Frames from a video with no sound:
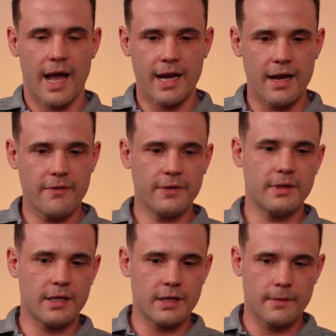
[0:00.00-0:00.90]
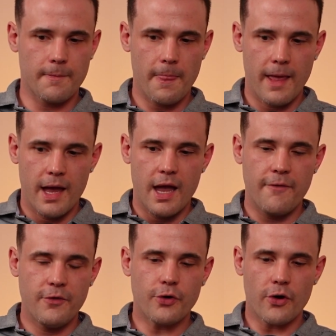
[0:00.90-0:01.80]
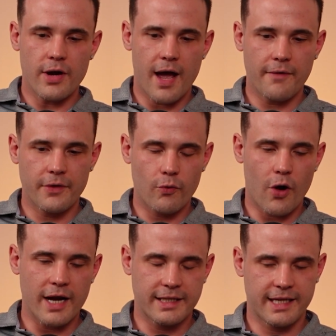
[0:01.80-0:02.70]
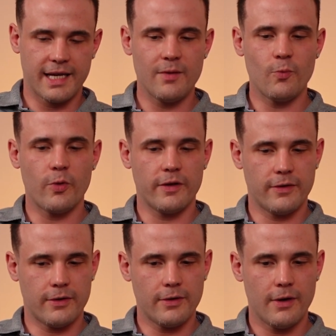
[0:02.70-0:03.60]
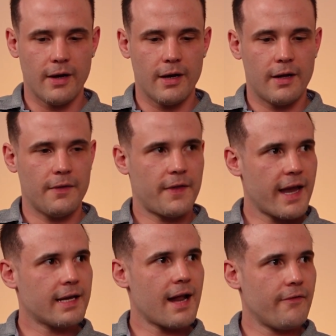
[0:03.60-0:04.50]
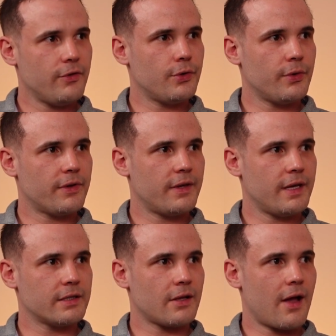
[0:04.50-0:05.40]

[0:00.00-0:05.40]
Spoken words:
And even if you don't have the right team with you, they can have you doing things